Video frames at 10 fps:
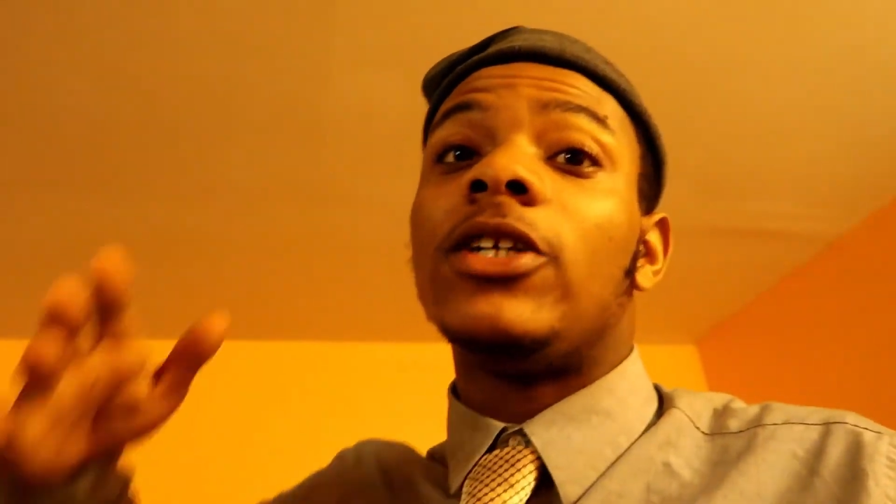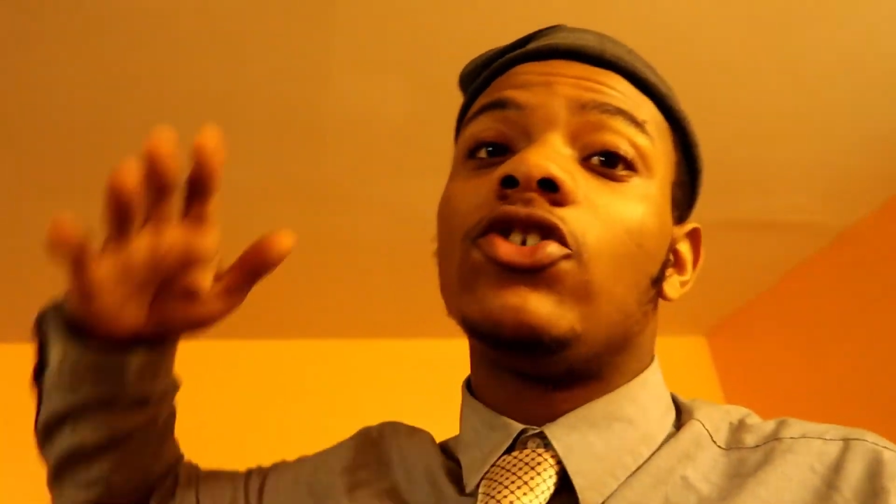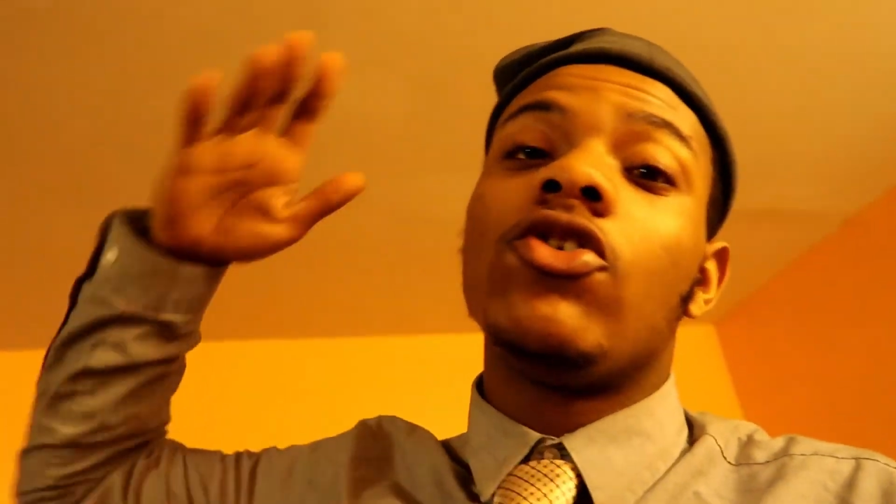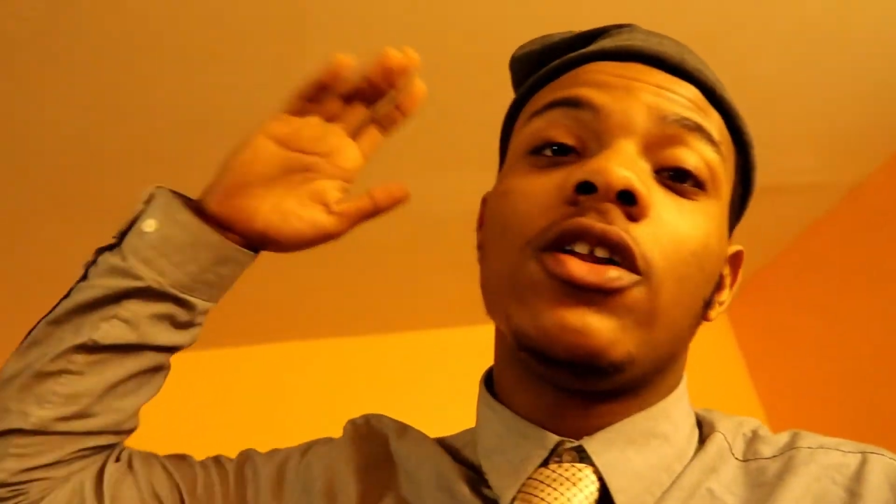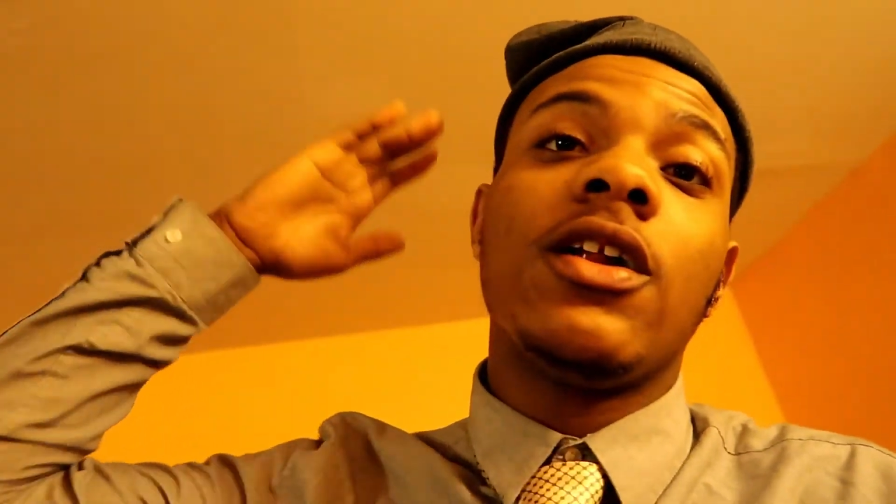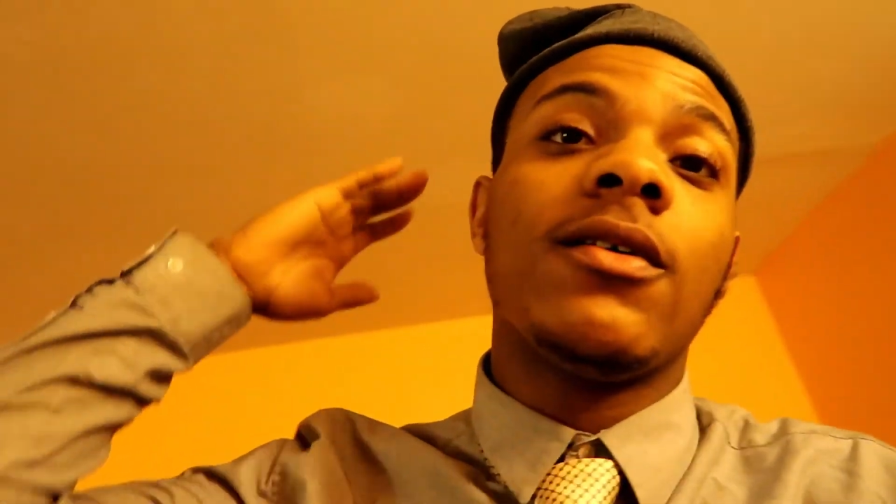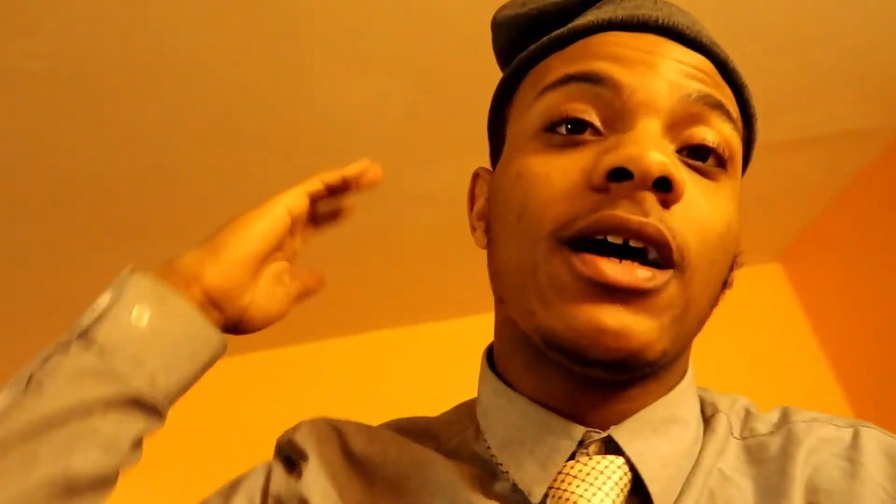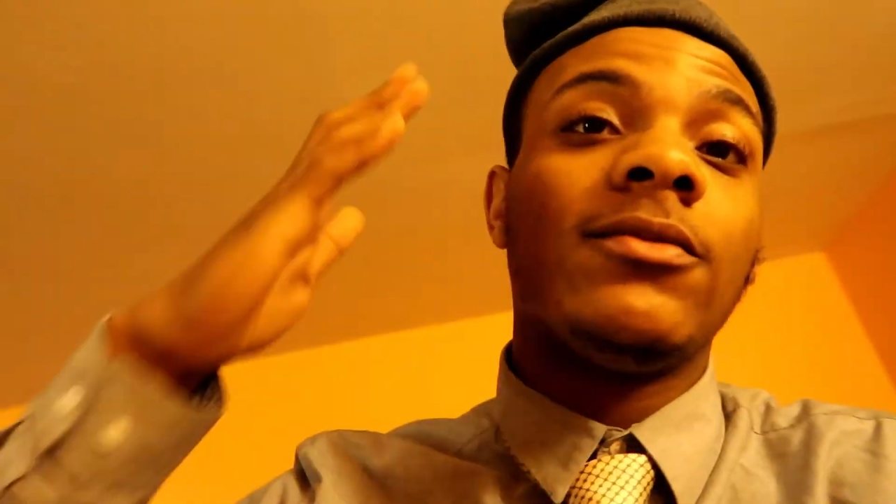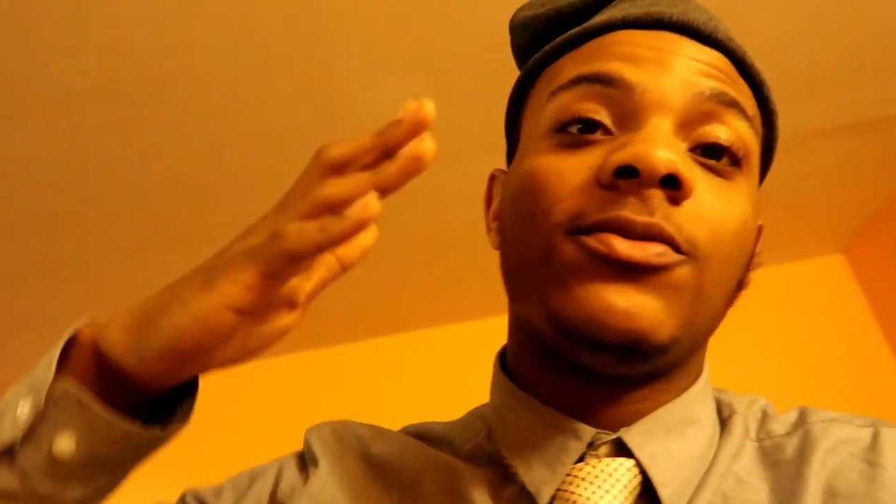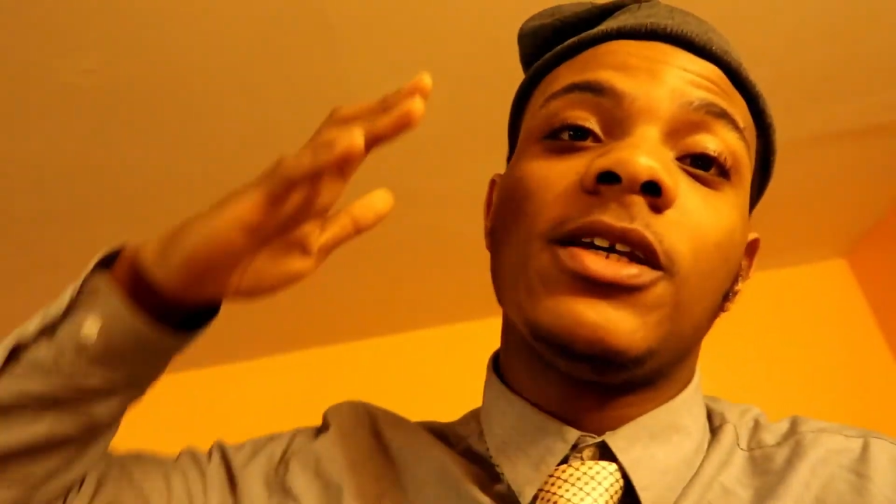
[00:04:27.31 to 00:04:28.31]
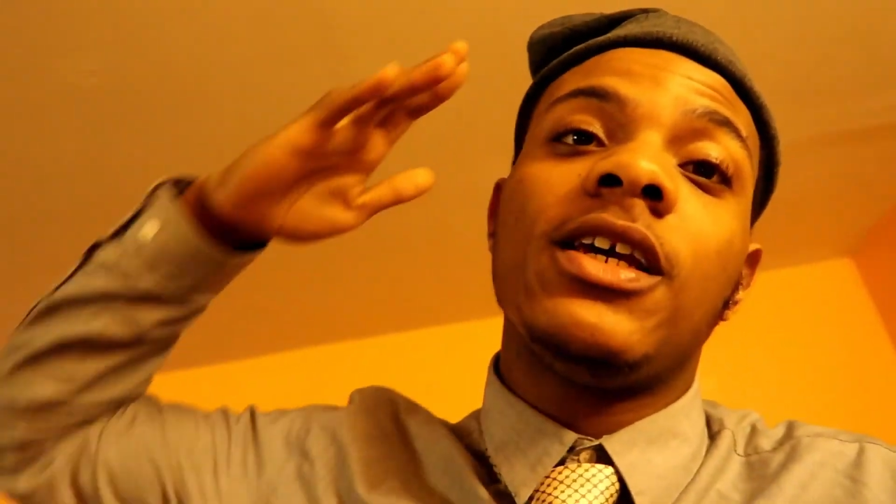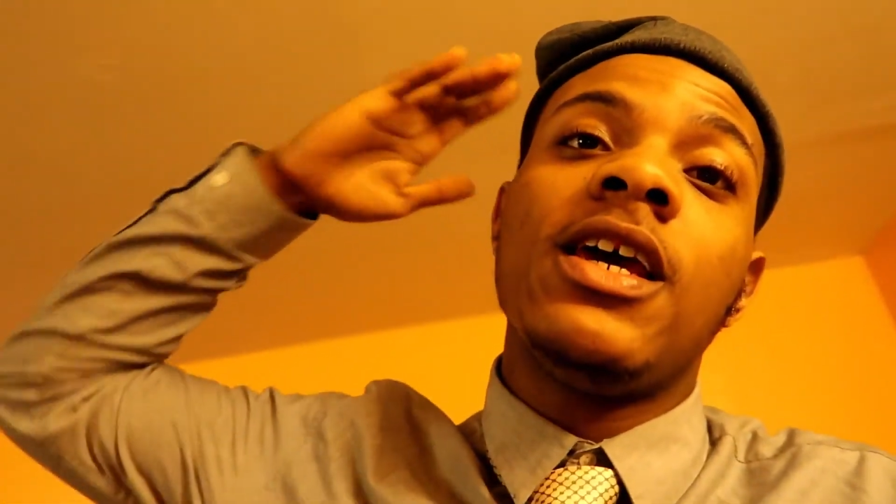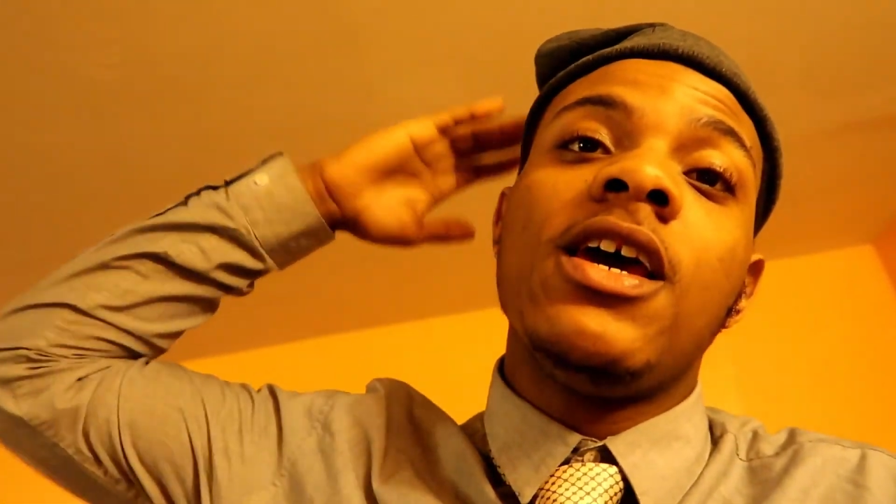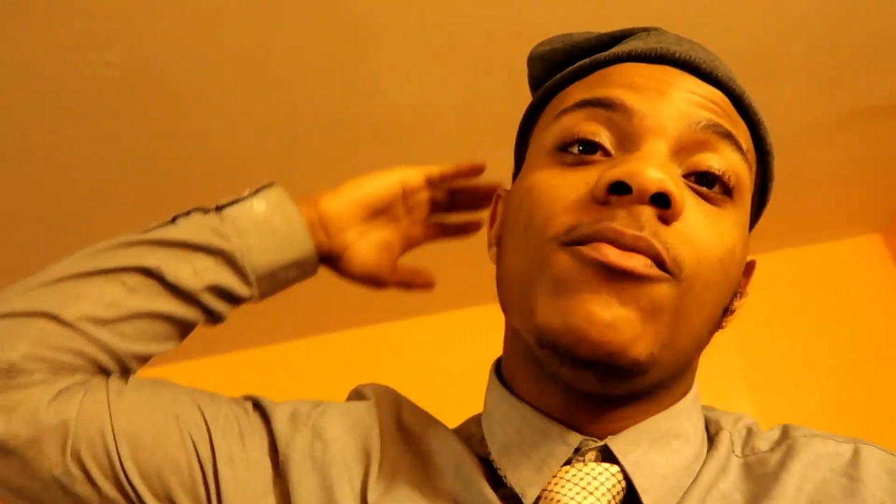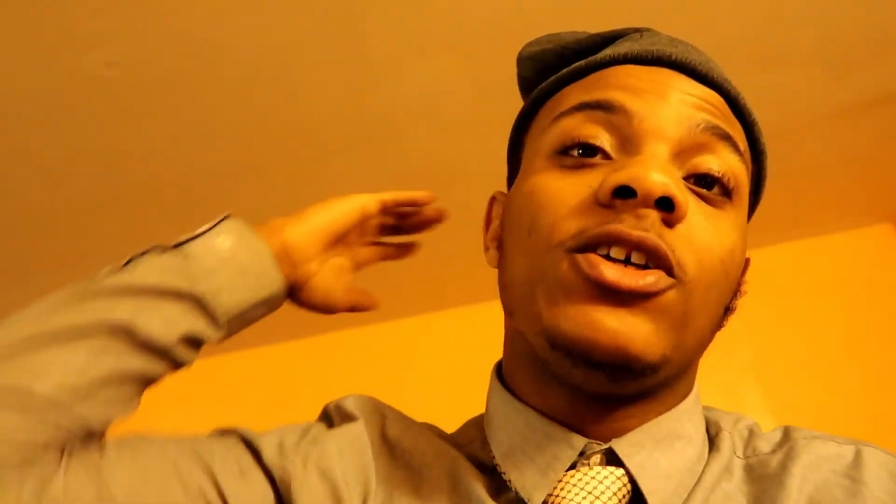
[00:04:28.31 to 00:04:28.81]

make sure you go down in the comments, man.